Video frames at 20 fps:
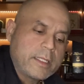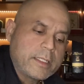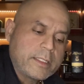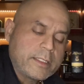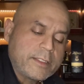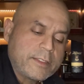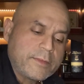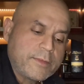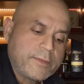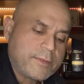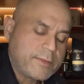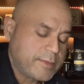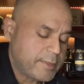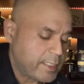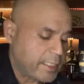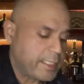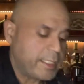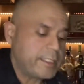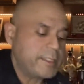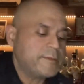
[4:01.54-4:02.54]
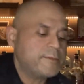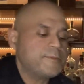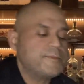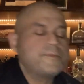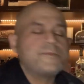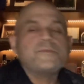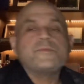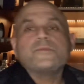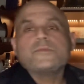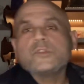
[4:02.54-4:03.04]
is, again,
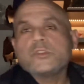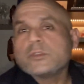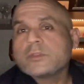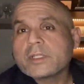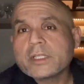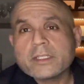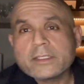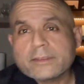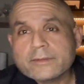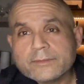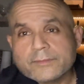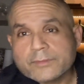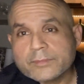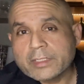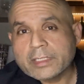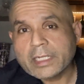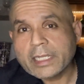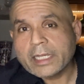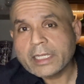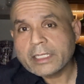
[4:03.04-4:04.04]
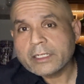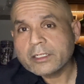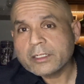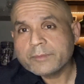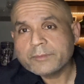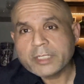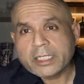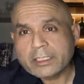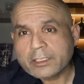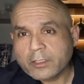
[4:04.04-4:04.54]
you can light
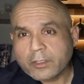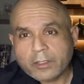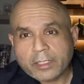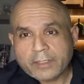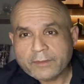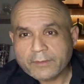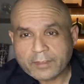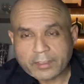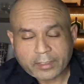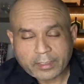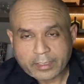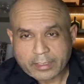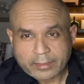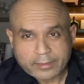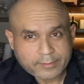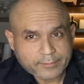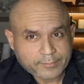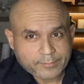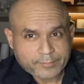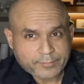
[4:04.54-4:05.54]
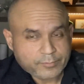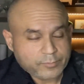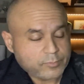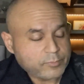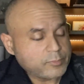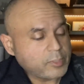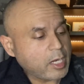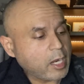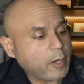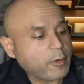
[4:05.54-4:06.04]
up and cut a cigar
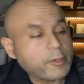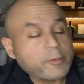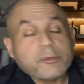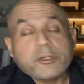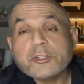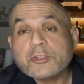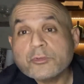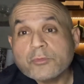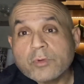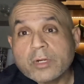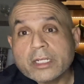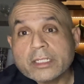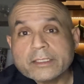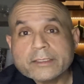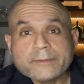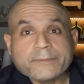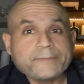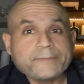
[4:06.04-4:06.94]
however you want.